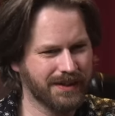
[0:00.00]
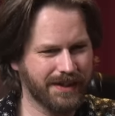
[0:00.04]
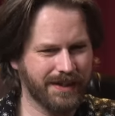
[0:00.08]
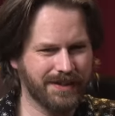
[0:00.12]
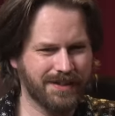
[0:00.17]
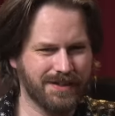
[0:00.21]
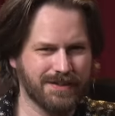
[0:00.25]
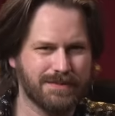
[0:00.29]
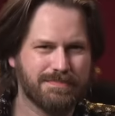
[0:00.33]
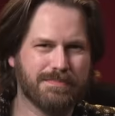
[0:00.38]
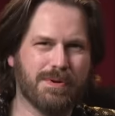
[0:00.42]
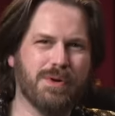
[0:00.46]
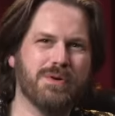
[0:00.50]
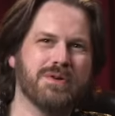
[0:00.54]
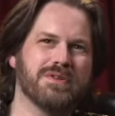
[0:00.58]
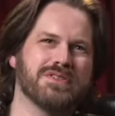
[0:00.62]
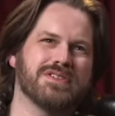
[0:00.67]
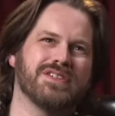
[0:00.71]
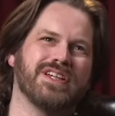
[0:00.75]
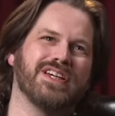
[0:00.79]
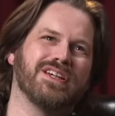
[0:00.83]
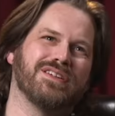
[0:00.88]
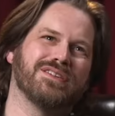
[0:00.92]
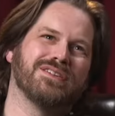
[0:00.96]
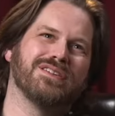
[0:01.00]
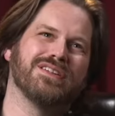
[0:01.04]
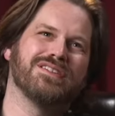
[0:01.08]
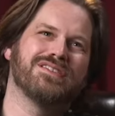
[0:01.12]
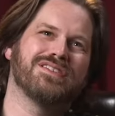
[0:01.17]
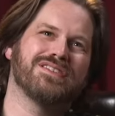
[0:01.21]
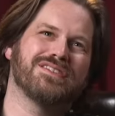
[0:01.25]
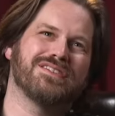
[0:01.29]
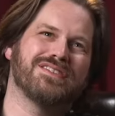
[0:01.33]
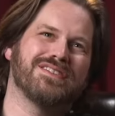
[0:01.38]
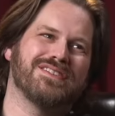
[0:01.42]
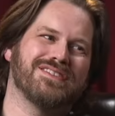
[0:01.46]
And his motorcycle
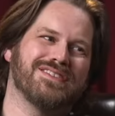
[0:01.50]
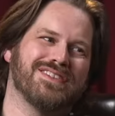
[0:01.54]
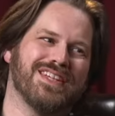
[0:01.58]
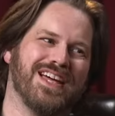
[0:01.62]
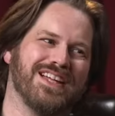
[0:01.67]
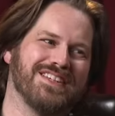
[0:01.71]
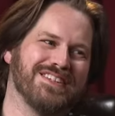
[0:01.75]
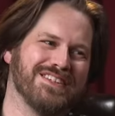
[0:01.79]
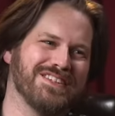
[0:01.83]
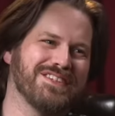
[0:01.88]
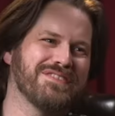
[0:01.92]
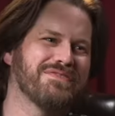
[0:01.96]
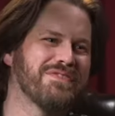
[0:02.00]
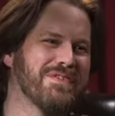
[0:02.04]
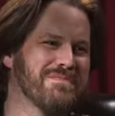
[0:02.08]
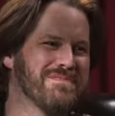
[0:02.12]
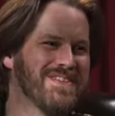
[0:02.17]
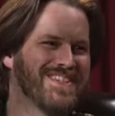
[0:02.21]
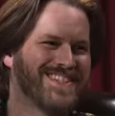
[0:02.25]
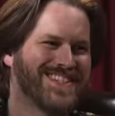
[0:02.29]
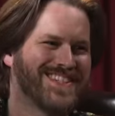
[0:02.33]
just descends from the